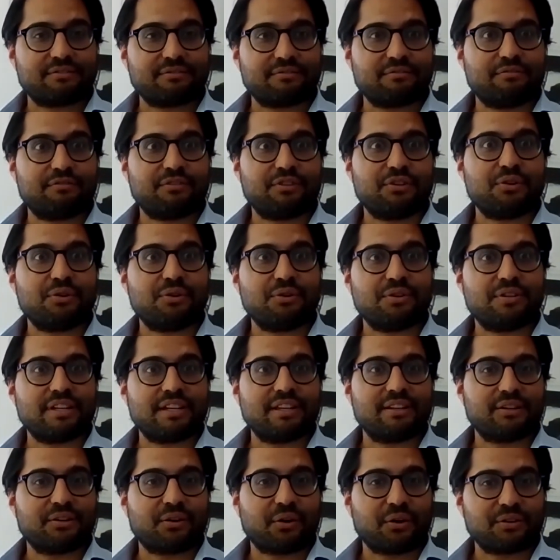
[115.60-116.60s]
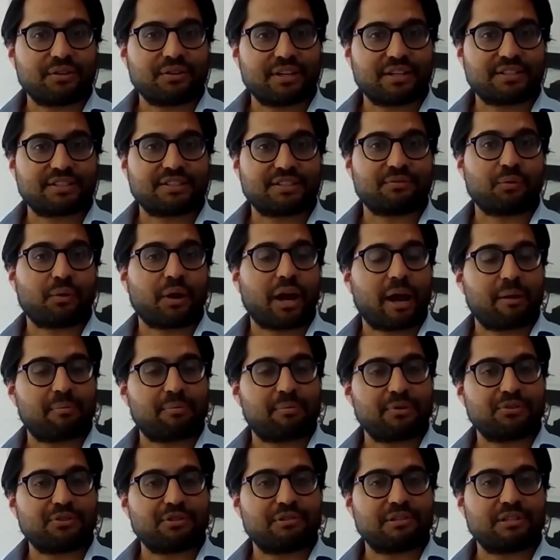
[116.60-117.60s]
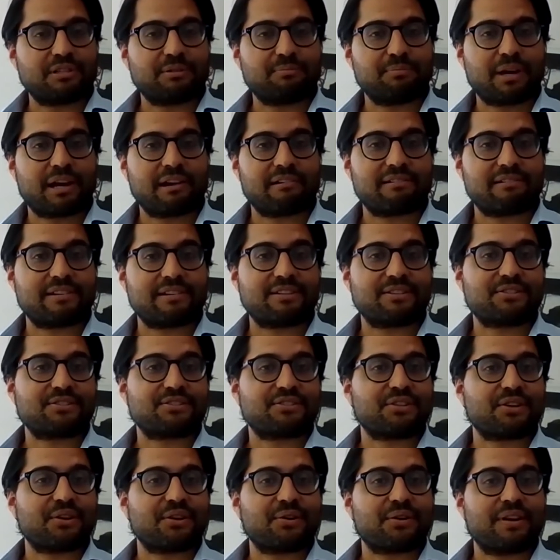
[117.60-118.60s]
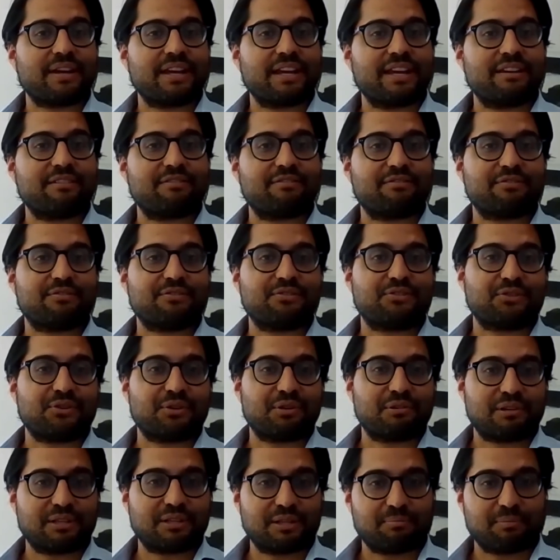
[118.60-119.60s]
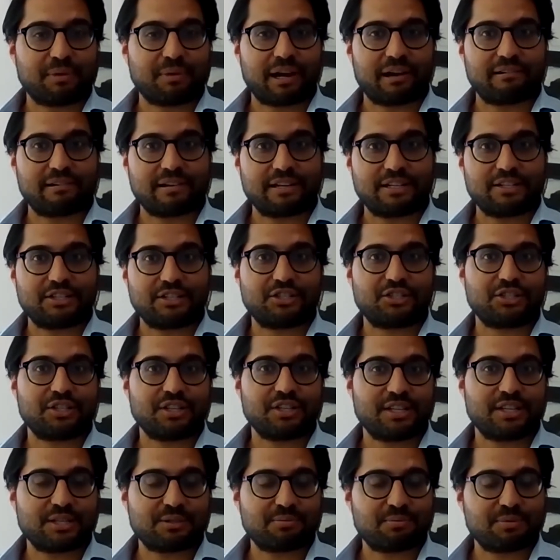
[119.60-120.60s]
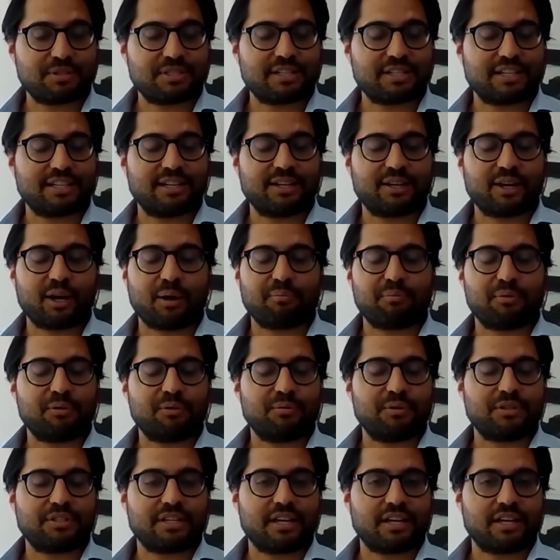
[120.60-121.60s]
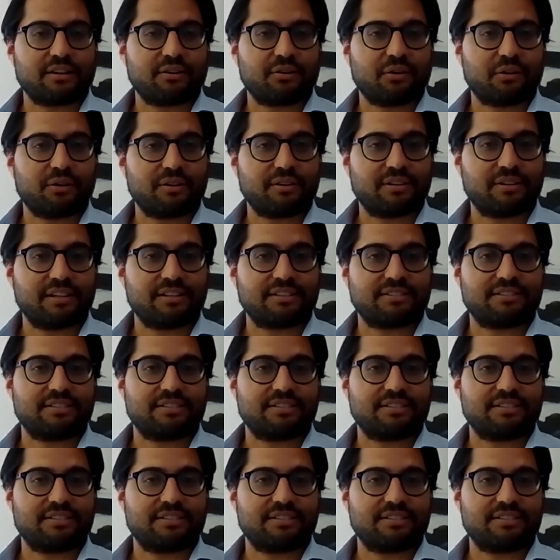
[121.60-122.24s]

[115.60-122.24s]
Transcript: viewed in the context of what happened during the marriage. So if during the marriage, this particular couple were taking holidays to